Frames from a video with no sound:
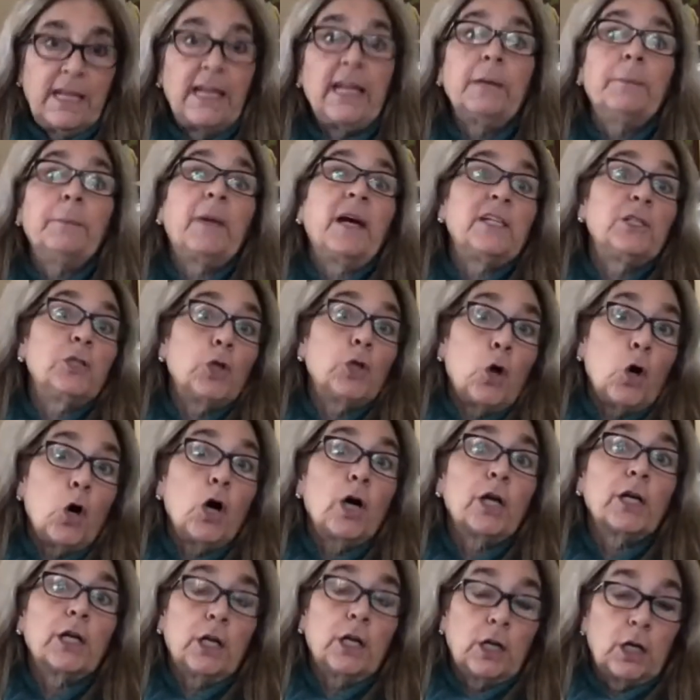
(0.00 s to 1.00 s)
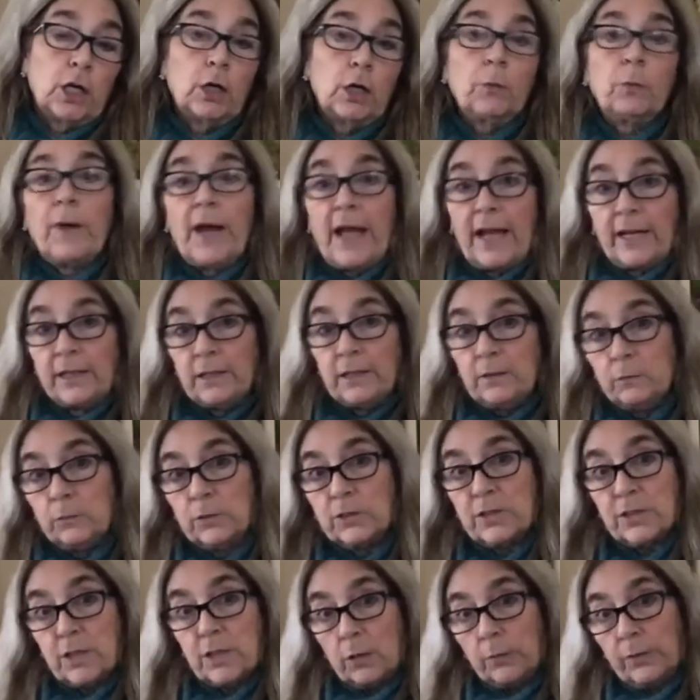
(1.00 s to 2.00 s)
And my daughter
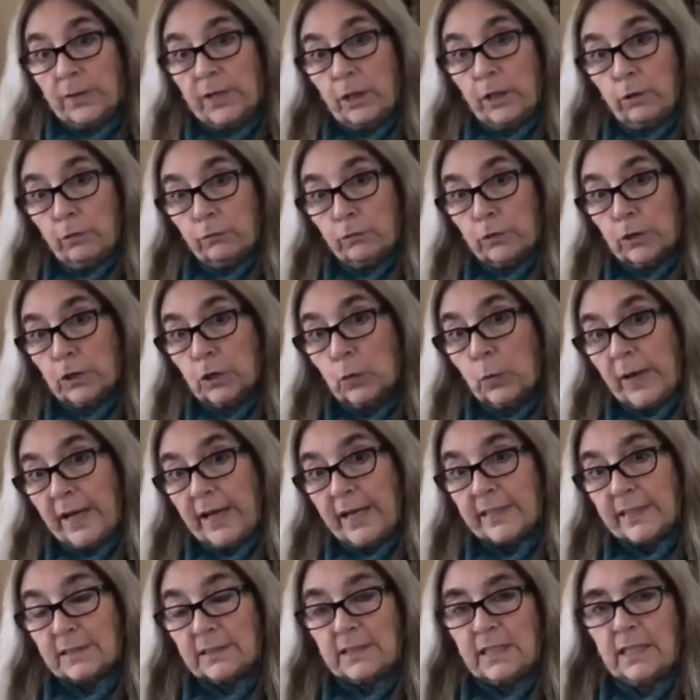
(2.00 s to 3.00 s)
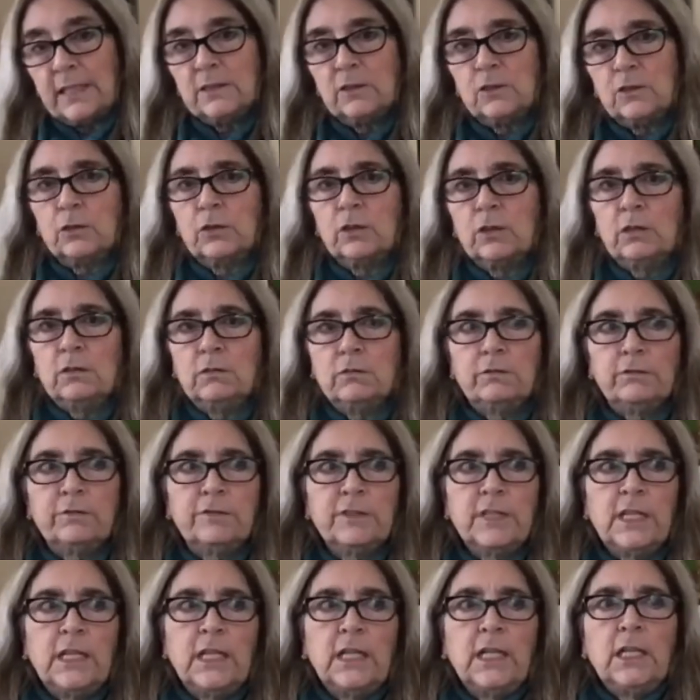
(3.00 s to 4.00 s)
was going through it, and
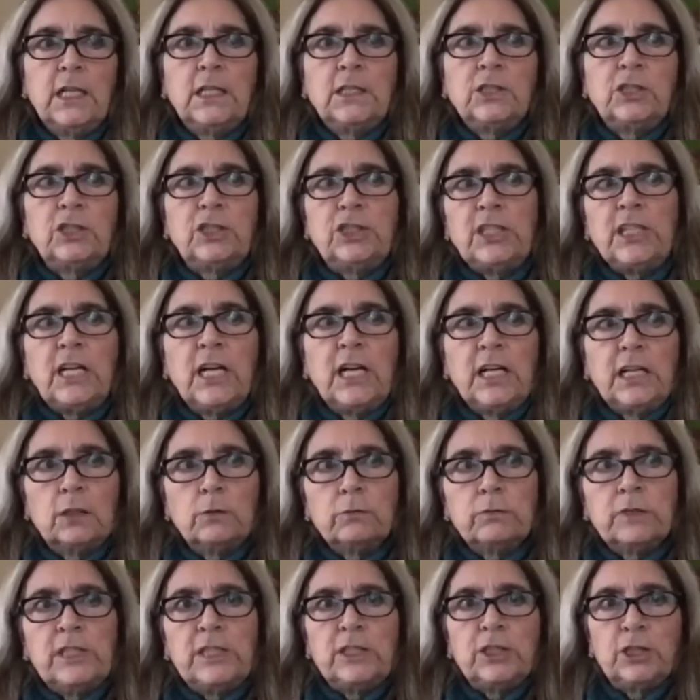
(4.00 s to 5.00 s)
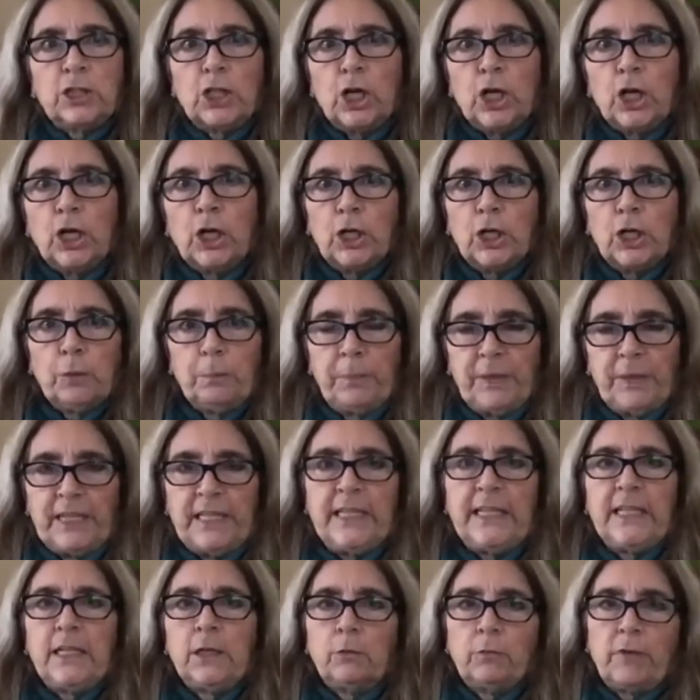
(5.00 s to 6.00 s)
she kind of reached her
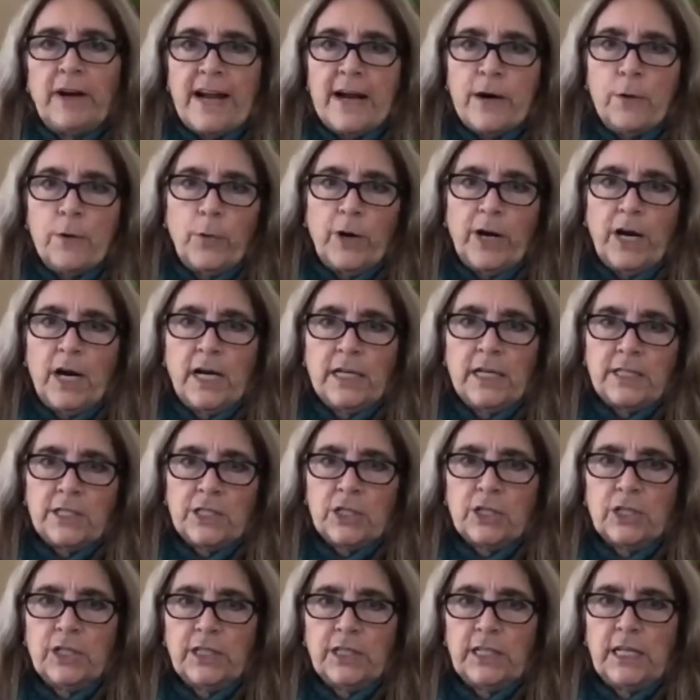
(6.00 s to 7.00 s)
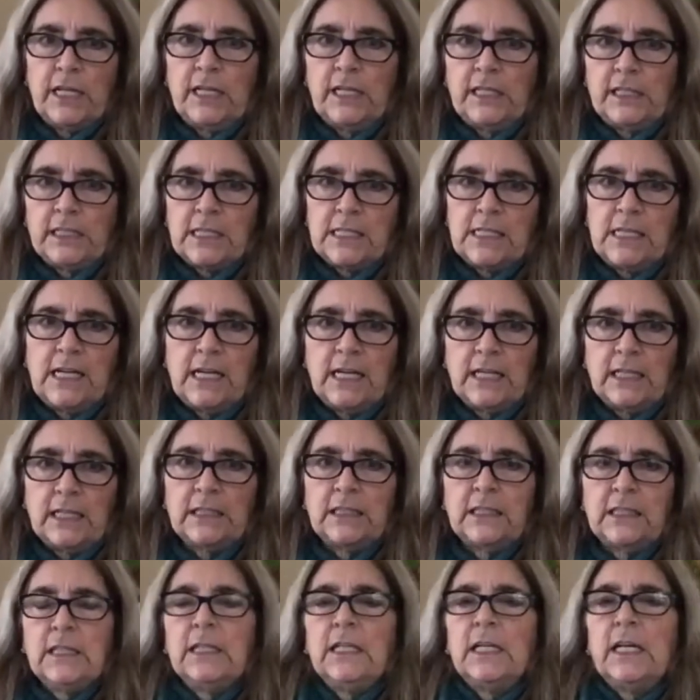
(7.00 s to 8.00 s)
peak around when I started getting sick.
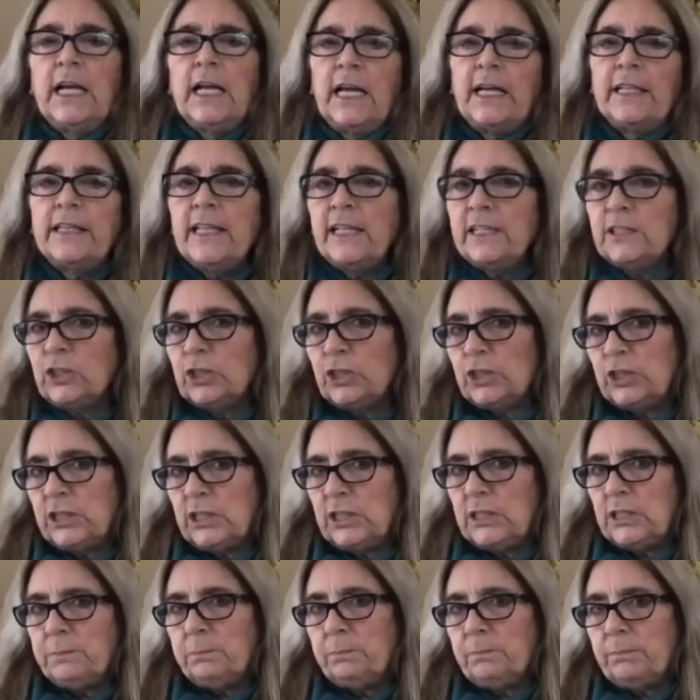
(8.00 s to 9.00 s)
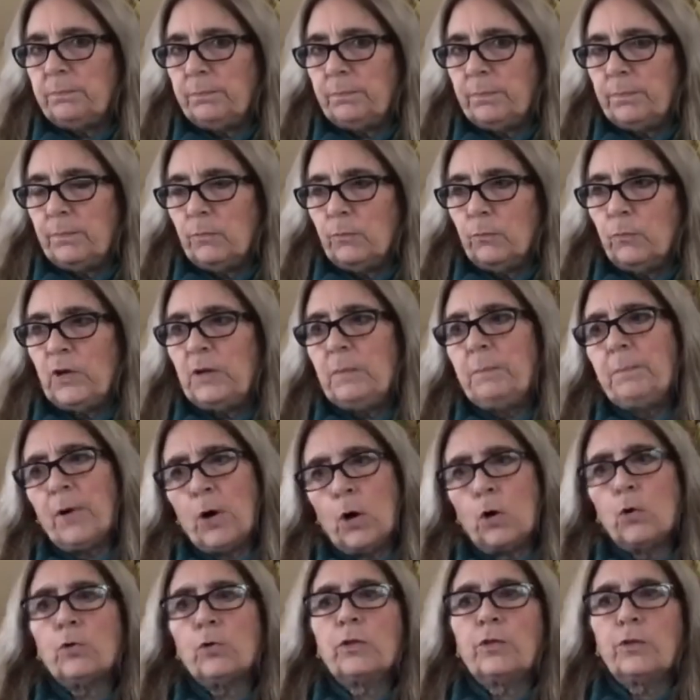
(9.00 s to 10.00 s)
And then we
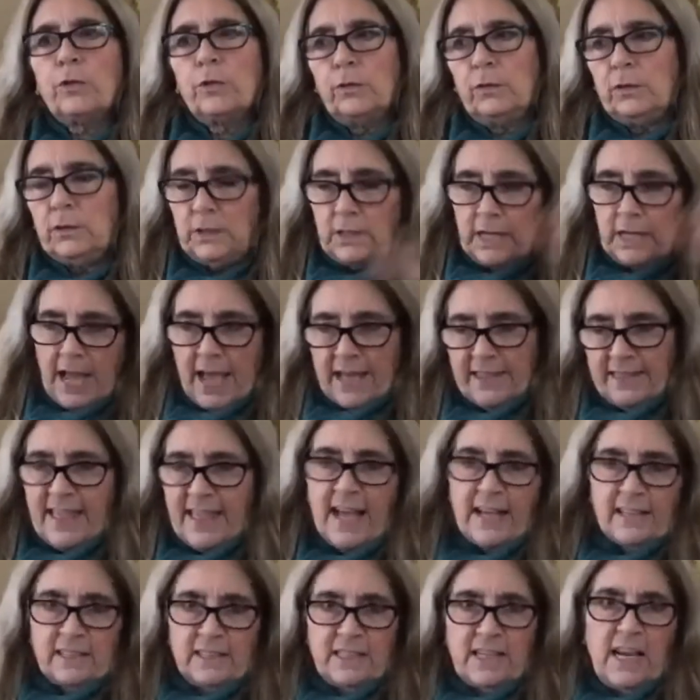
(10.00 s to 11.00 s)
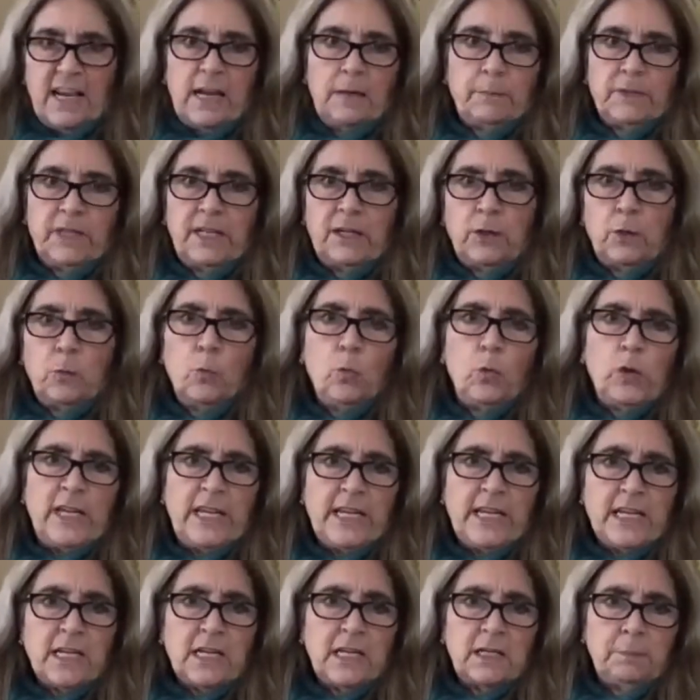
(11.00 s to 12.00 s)
both at that same like
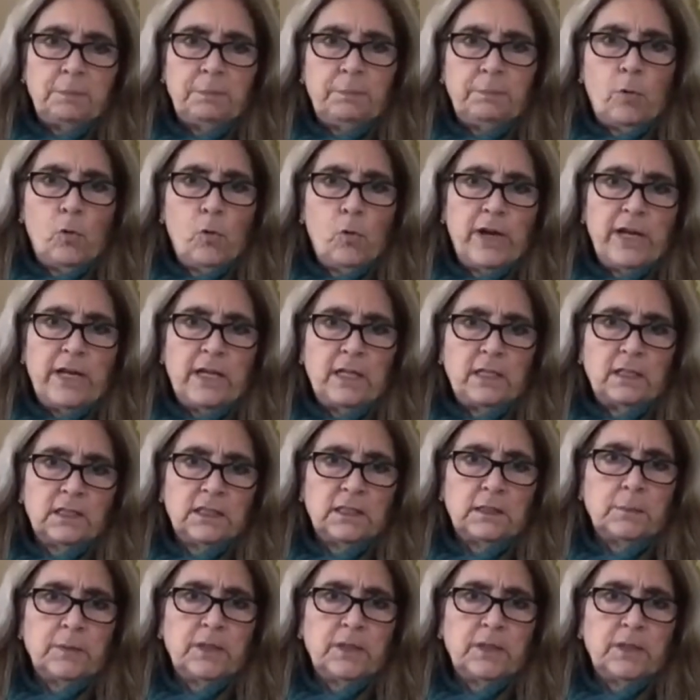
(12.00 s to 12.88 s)
week point, a little bit